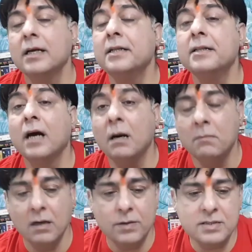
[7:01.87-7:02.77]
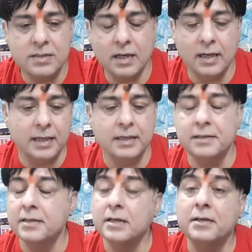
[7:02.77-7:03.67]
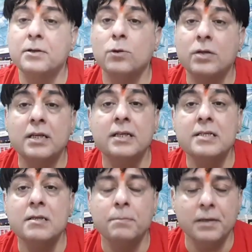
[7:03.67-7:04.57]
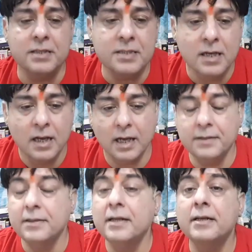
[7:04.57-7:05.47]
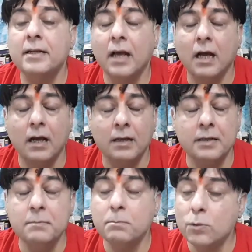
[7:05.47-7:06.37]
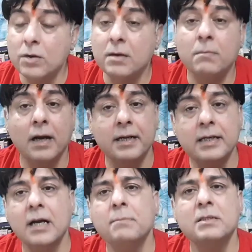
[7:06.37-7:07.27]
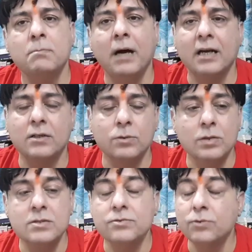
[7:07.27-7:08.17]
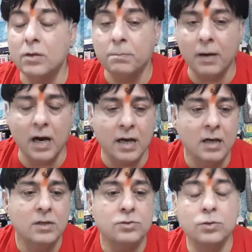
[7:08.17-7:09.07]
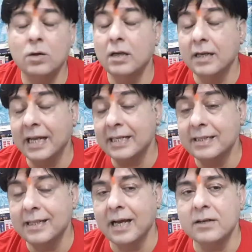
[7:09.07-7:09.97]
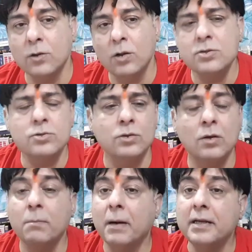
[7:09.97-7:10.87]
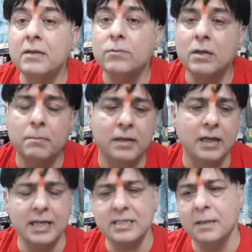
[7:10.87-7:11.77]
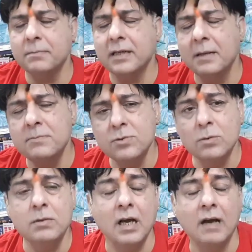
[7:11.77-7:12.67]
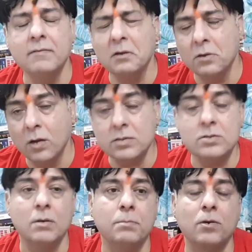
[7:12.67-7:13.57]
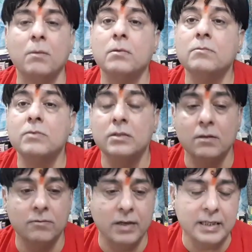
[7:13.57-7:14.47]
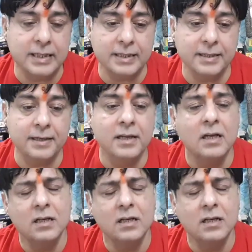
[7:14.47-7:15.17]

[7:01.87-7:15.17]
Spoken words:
in the Amavasya, like it totally disappears, and then in Purnima it comes back to its full power. So like that also your money will be like, sometimes you'll be having lots of problem with the wealth, and then